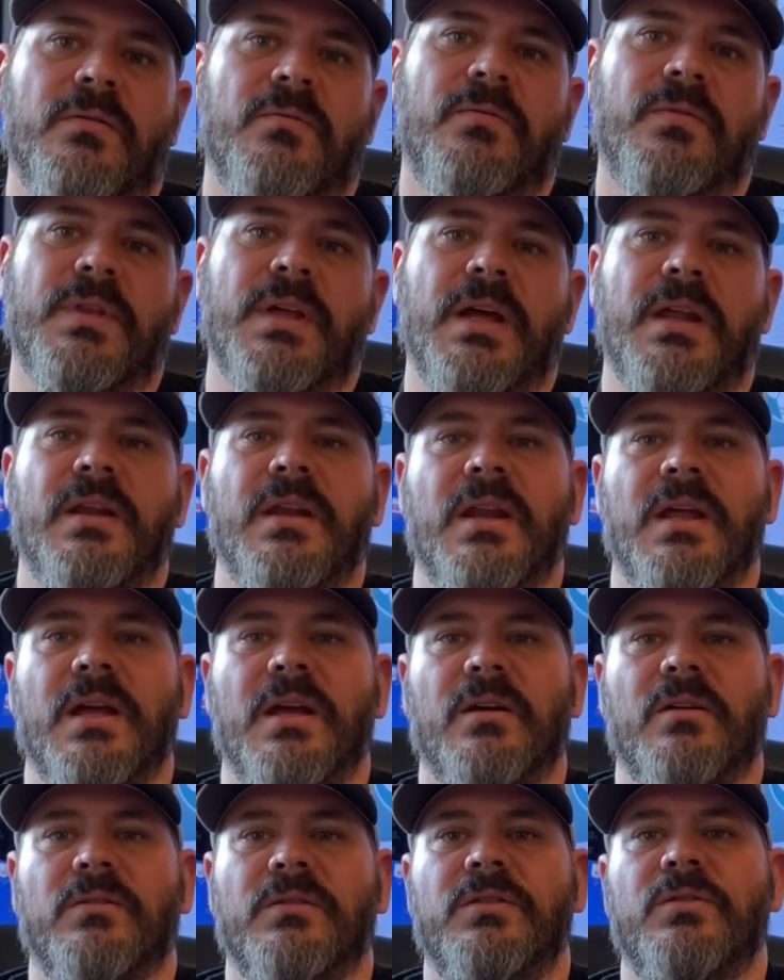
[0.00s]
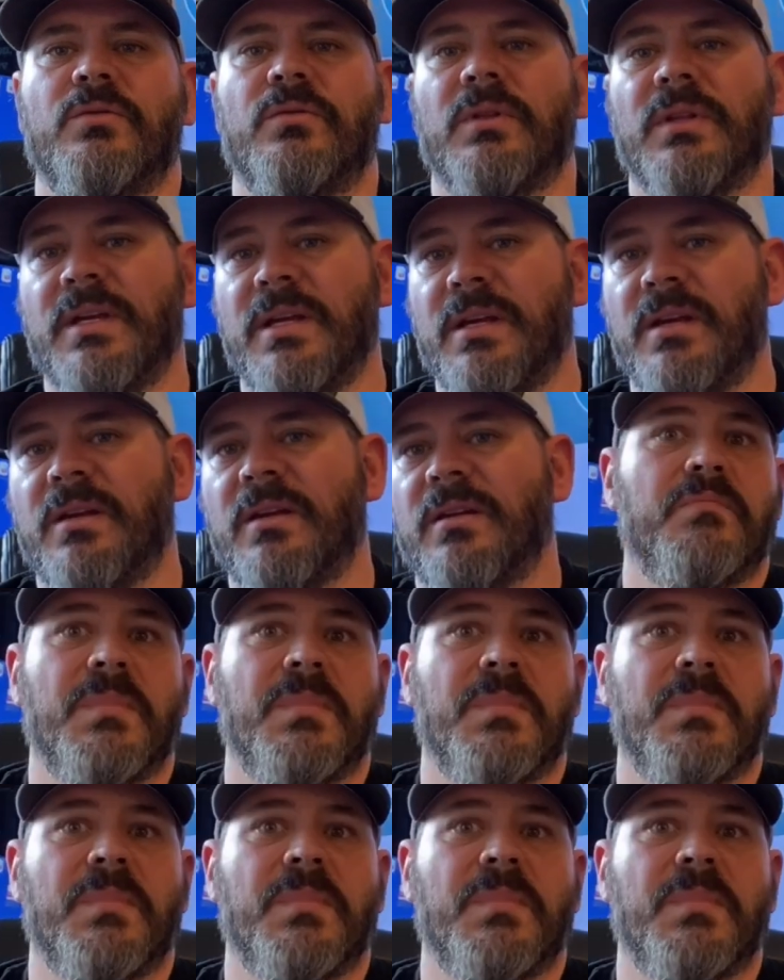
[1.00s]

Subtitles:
for that nail to leak.